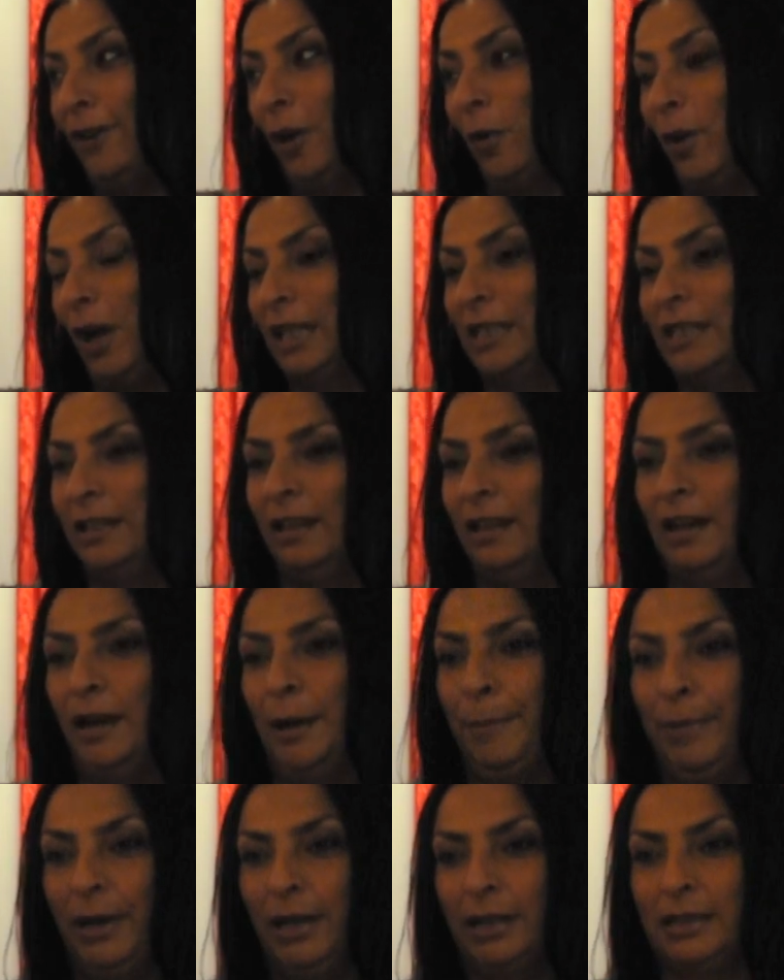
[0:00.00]
I have no
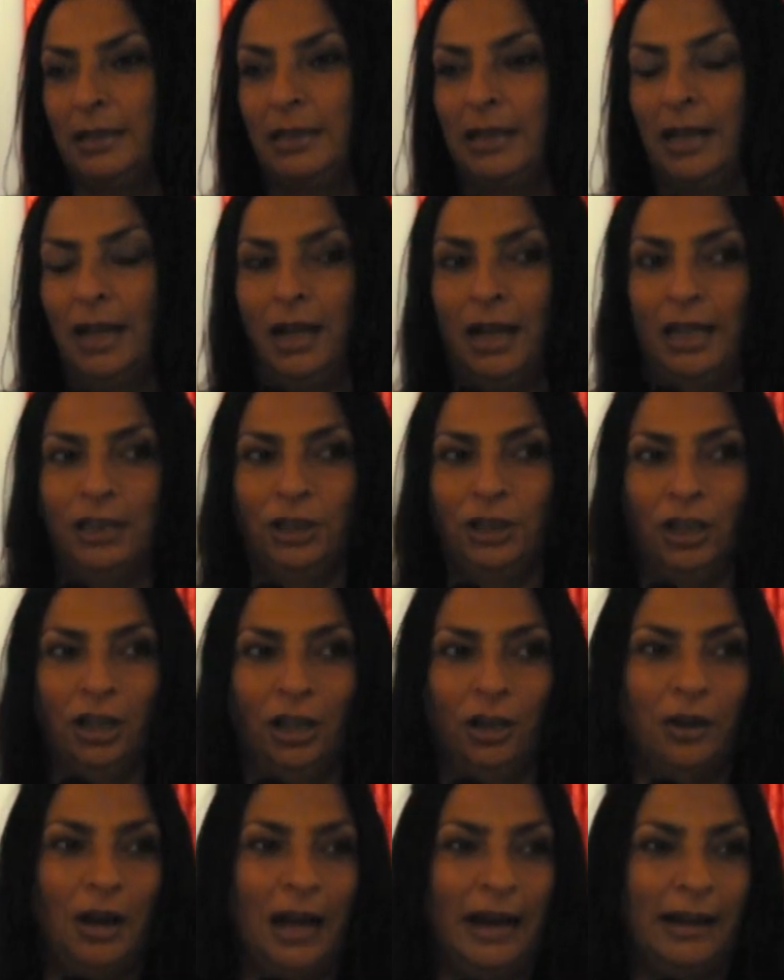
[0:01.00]
idea. But you
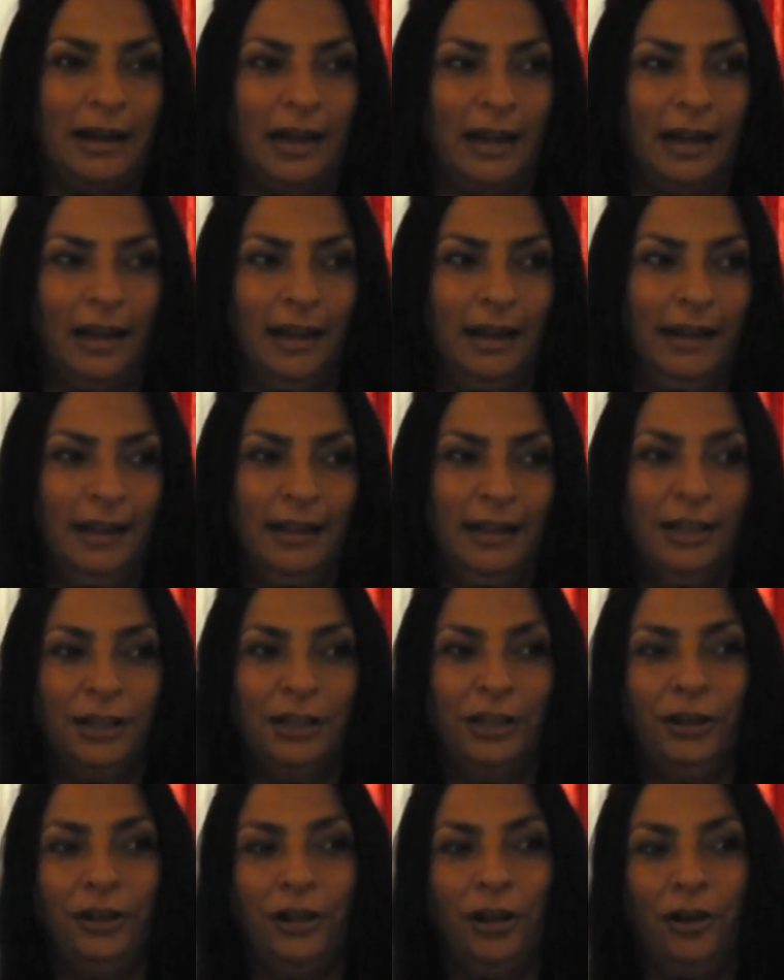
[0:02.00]
know,
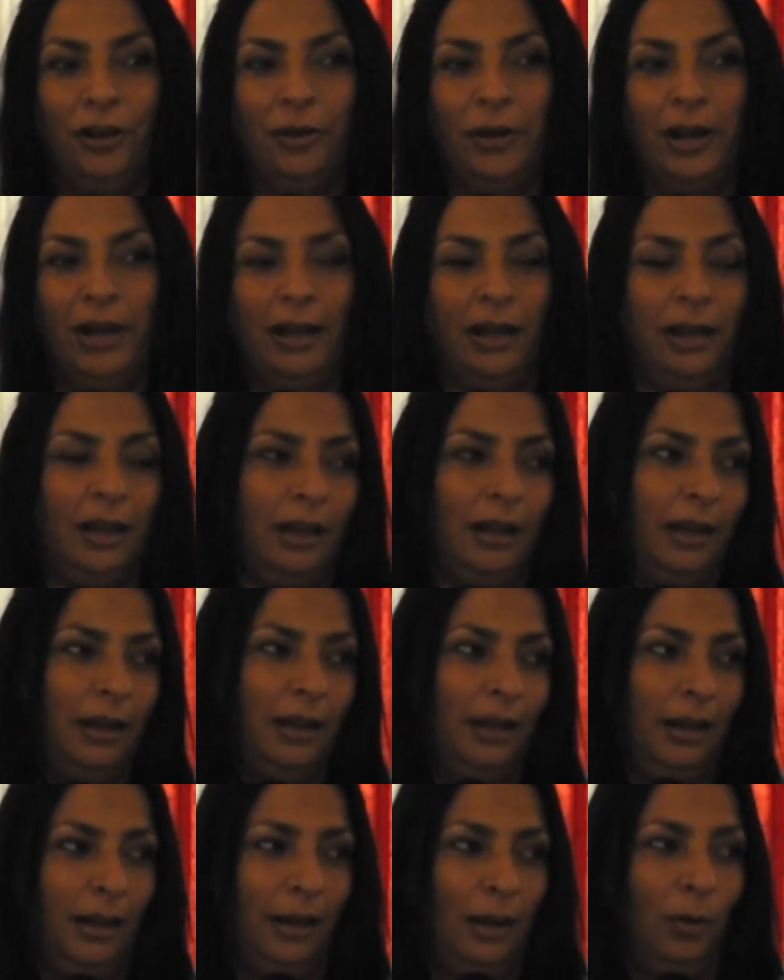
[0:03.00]

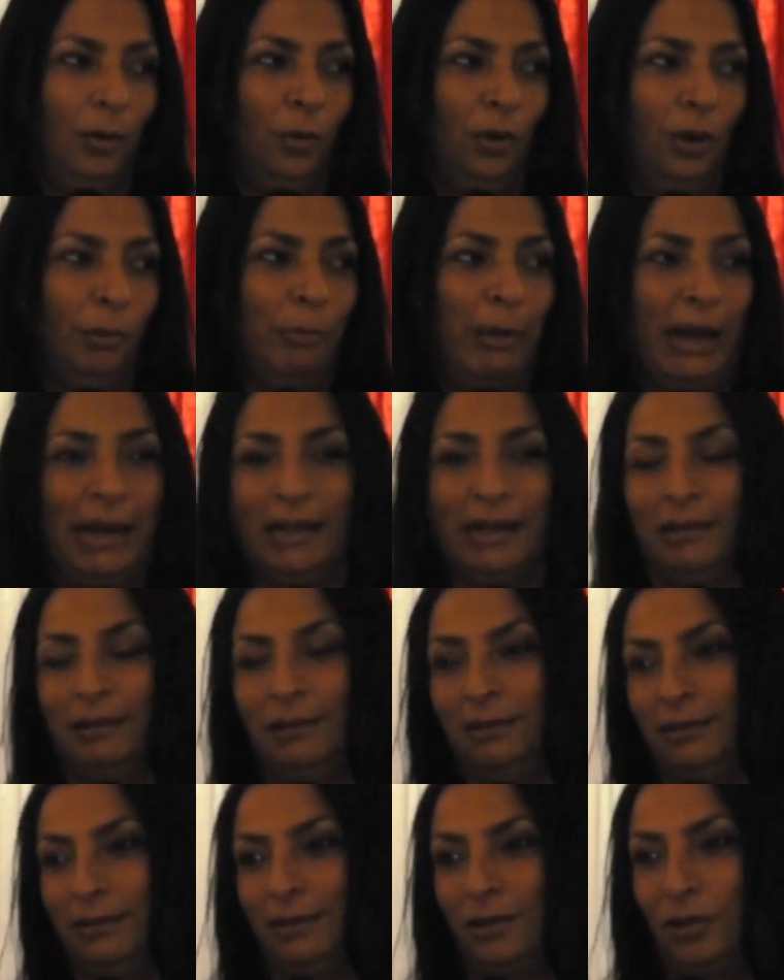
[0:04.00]
it would make
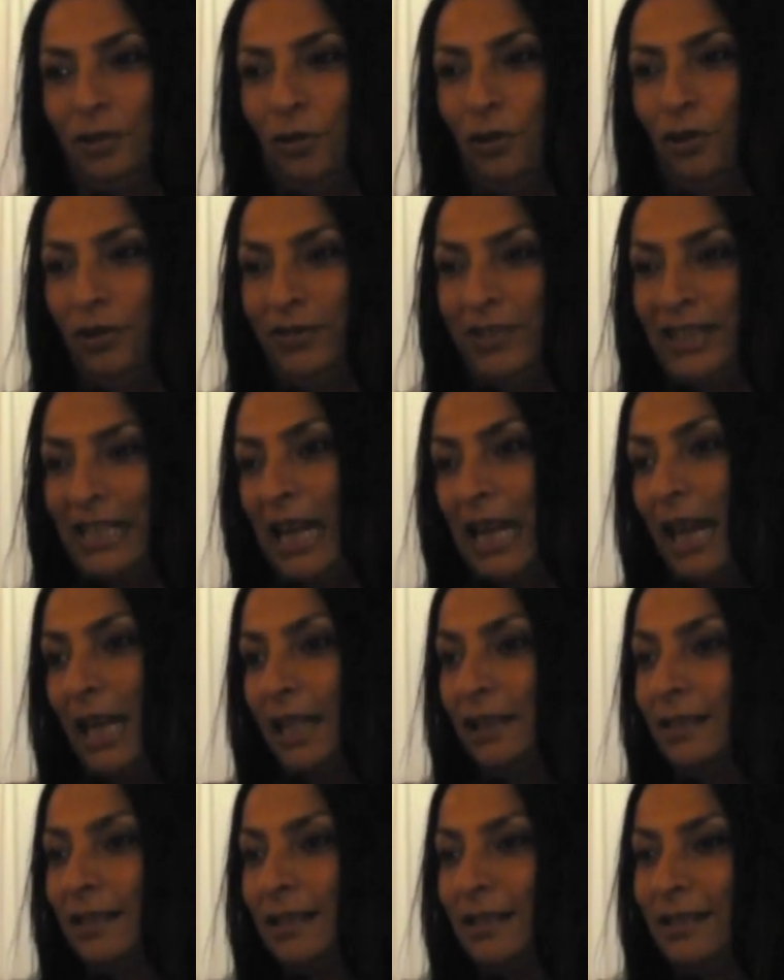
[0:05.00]
sort of
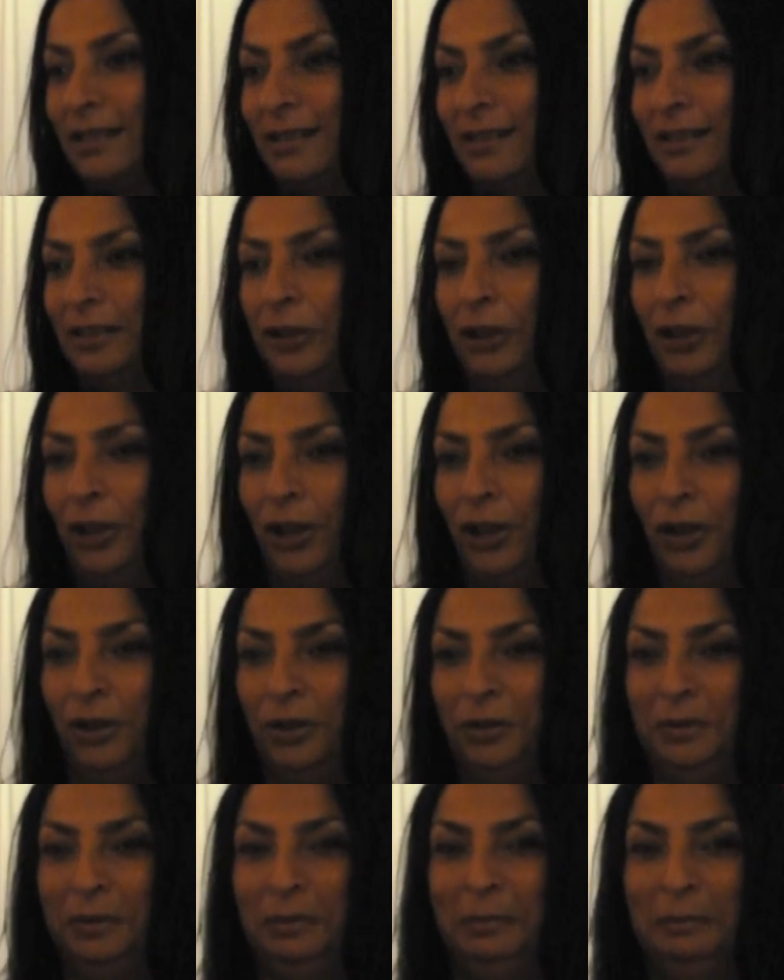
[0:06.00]
sense, you
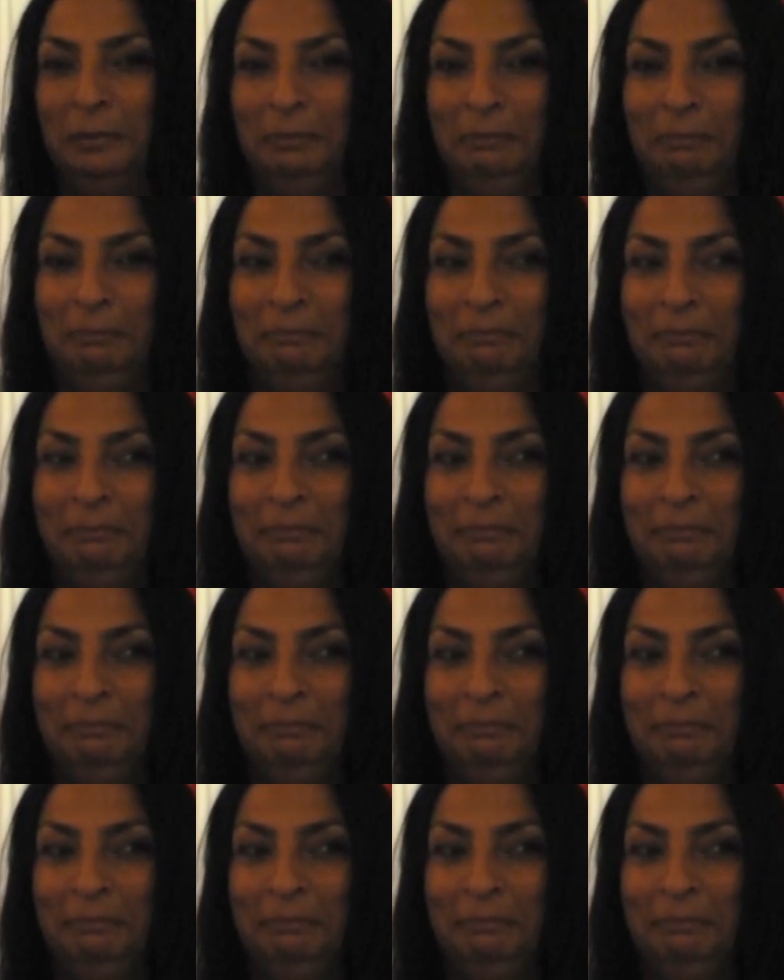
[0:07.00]
know,